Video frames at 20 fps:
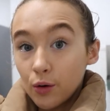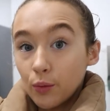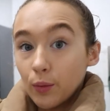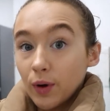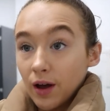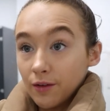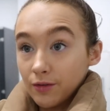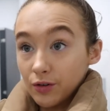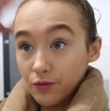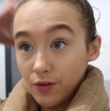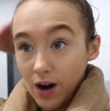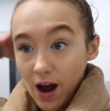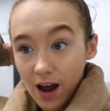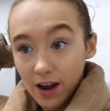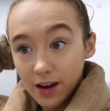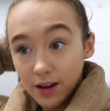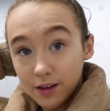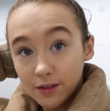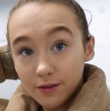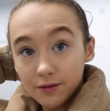We have
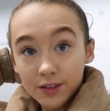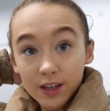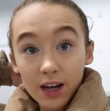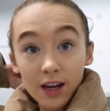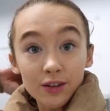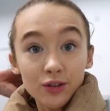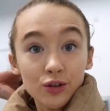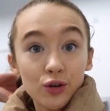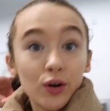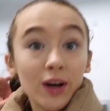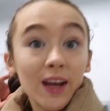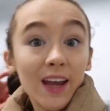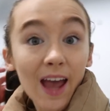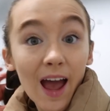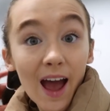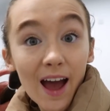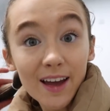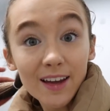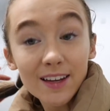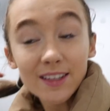arrived at uni,
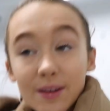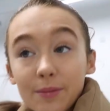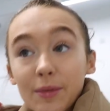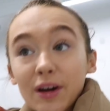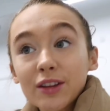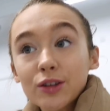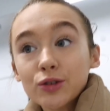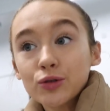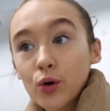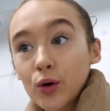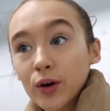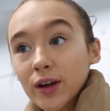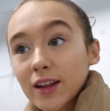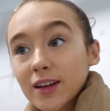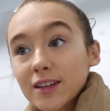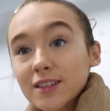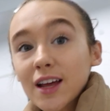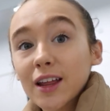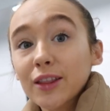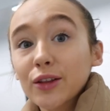guys. I'm at the
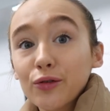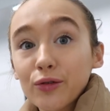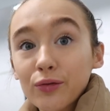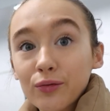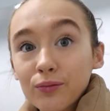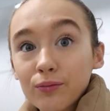toilets in the...